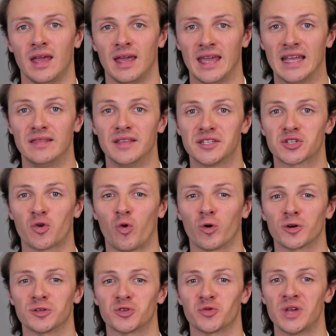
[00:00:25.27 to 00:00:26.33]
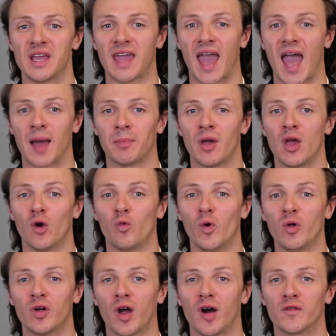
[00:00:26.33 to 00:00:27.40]
In this quarter's recap,
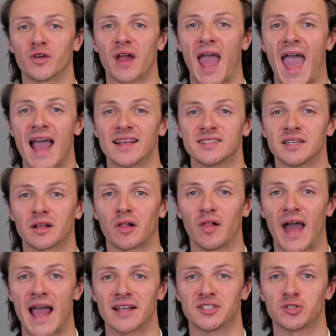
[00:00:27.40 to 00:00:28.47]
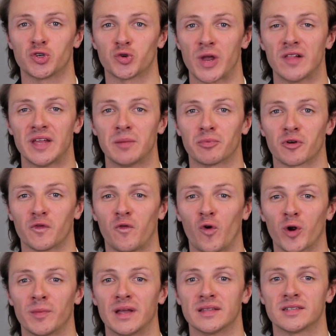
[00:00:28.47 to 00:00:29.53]
we'll cover asset class trailing
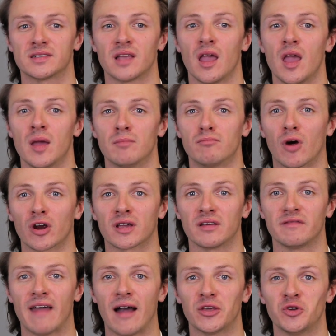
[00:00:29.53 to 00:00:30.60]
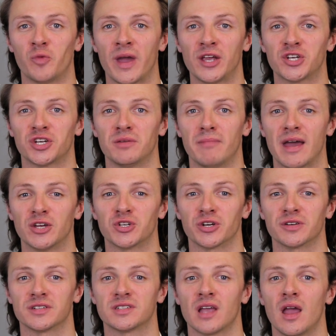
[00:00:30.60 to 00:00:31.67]
performance, market valuation
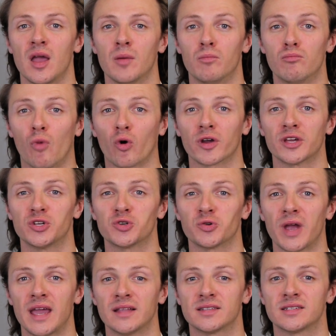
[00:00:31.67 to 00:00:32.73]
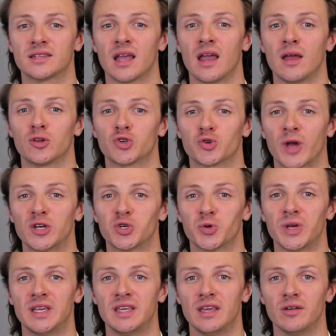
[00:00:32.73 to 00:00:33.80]
measures, mortgage rates,
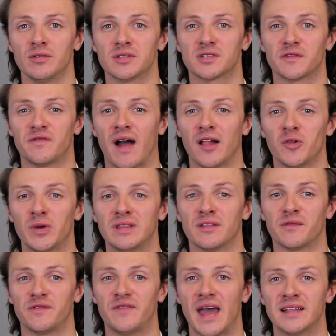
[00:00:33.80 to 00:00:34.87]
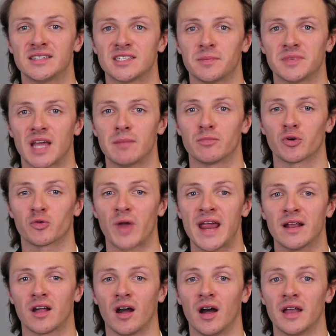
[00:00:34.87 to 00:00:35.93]
treasury yields following the Fed's September
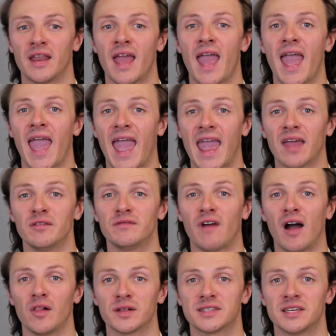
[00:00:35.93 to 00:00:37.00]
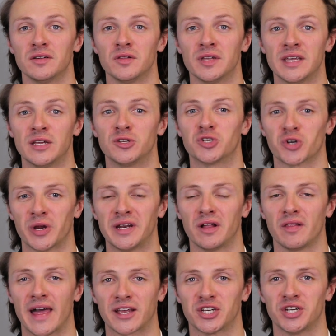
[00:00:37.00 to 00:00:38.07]
rate cut, and volatility during
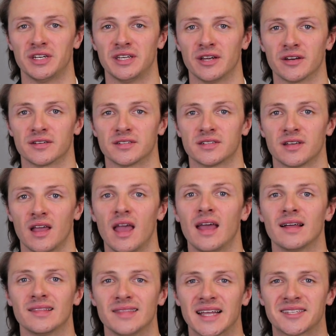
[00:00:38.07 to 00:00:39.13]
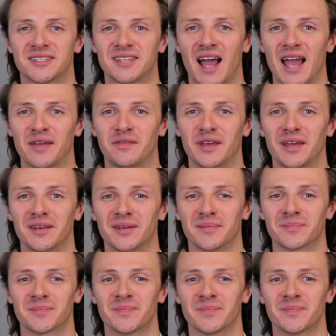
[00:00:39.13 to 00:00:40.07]
election years. Let's dive in.